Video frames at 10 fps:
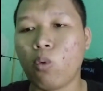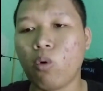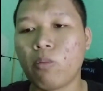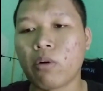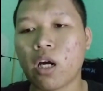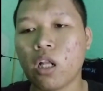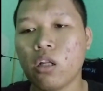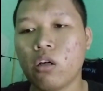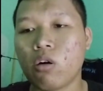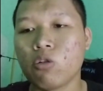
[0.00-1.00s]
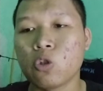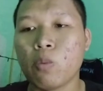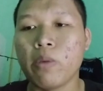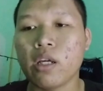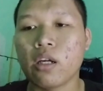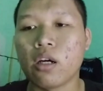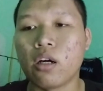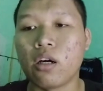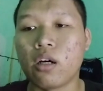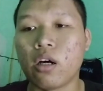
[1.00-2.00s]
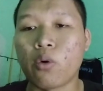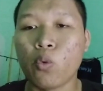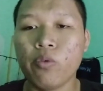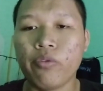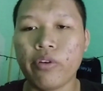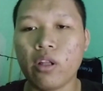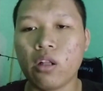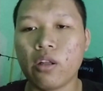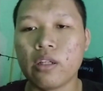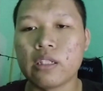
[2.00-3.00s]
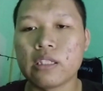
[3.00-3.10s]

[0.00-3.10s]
warm color also make a room feel